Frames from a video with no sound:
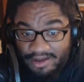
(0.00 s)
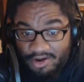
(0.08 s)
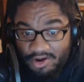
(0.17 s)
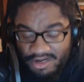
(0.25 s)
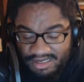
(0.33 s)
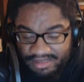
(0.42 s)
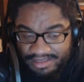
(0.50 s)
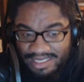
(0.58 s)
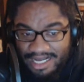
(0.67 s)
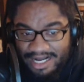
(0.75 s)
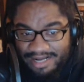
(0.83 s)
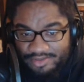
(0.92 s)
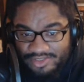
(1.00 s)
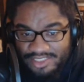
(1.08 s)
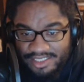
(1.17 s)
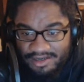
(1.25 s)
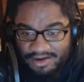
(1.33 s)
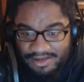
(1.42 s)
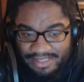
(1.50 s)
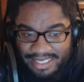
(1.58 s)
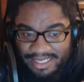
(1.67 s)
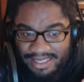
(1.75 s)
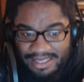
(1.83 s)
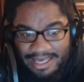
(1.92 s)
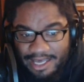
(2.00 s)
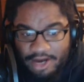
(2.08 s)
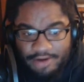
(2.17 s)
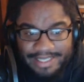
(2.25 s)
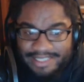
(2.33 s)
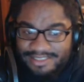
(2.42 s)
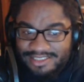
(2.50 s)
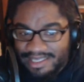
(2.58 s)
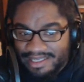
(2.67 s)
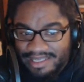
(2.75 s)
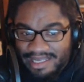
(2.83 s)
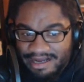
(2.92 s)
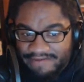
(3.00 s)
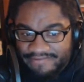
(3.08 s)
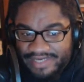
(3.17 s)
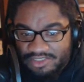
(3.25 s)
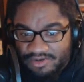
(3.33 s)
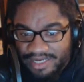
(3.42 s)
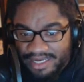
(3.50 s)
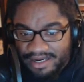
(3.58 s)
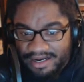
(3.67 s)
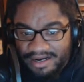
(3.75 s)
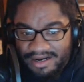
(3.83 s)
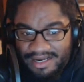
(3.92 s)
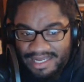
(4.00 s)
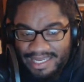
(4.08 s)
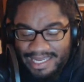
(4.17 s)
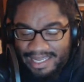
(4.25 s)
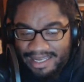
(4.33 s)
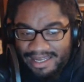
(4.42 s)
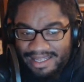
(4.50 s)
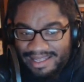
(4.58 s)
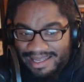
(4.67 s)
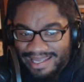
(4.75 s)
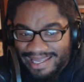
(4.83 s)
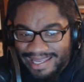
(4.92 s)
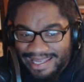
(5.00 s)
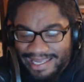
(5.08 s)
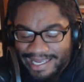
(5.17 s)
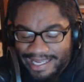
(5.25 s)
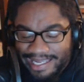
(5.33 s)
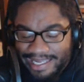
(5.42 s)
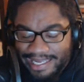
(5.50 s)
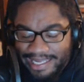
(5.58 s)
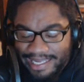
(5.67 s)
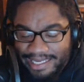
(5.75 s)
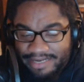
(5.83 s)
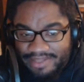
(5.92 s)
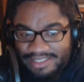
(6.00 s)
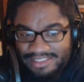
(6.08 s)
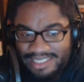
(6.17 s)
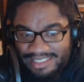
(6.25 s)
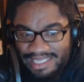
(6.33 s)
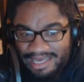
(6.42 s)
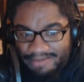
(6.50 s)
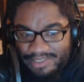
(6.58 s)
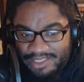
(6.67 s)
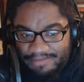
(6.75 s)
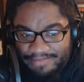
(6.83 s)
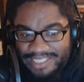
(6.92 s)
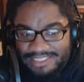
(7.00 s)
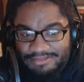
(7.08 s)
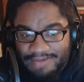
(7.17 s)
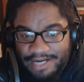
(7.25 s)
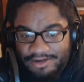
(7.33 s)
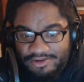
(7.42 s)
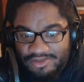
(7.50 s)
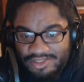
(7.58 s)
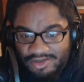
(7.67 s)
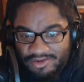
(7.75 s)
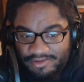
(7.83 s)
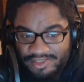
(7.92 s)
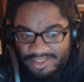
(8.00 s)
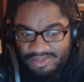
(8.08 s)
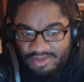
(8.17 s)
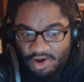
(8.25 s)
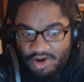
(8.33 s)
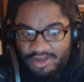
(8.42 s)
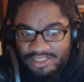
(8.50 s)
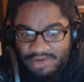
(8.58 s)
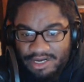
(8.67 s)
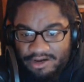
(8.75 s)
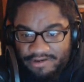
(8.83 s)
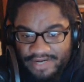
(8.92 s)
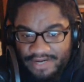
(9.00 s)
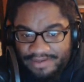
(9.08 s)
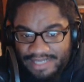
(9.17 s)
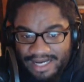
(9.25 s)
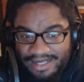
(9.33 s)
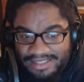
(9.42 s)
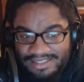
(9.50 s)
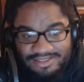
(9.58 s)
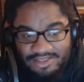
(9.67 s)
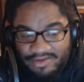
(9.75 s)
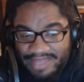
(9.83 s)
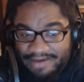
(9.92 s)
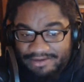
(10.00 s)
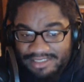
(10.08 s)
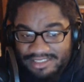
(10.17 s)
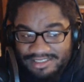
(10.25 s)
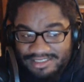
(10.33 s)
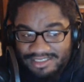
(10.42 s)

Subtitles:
all of the lockables here are like helmets and like facial hair and things like that. But the base models, all 12 unlocked. So that is